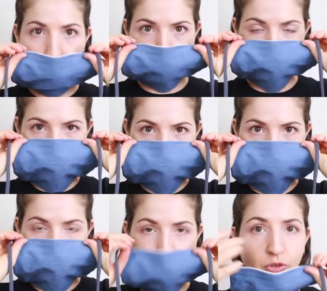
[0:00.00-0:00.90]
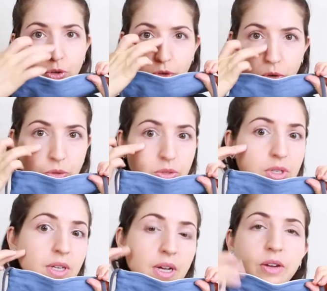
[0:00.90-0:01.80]
to cover your nose
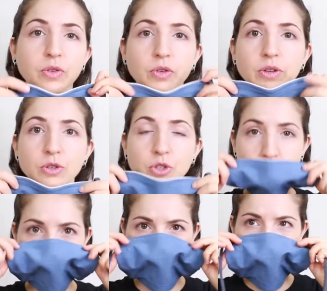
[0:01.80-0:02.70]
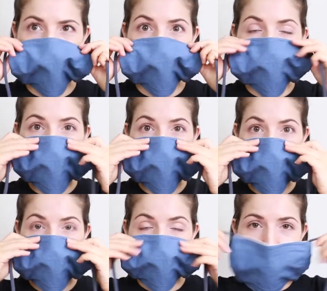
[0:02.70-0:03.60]
and kind of around your ch cheekbones.
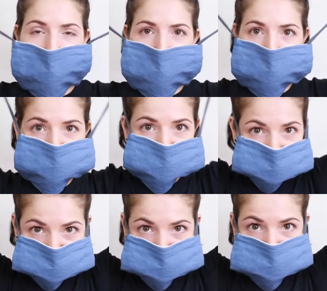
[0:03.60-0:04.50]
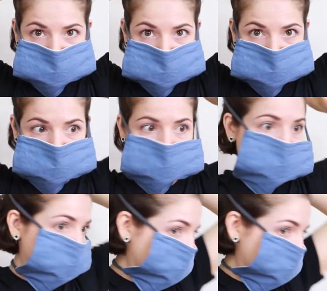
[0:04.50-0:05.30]
And then it ties behind the head.